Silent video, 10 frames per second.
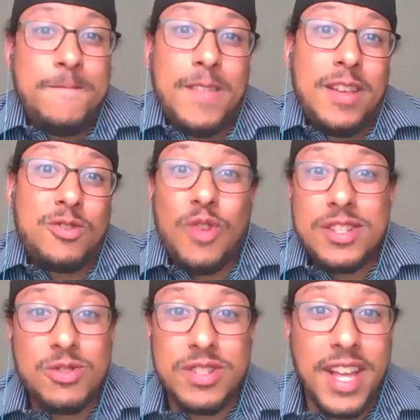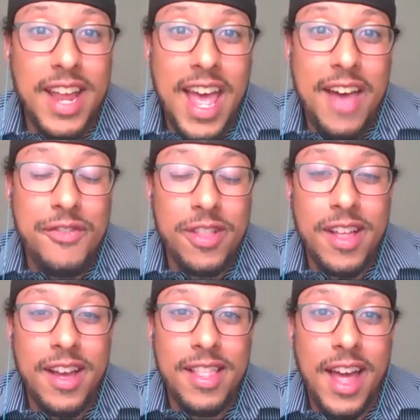This roster is going to have
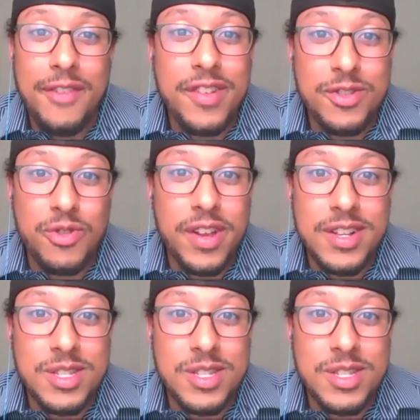a lot of intrigue.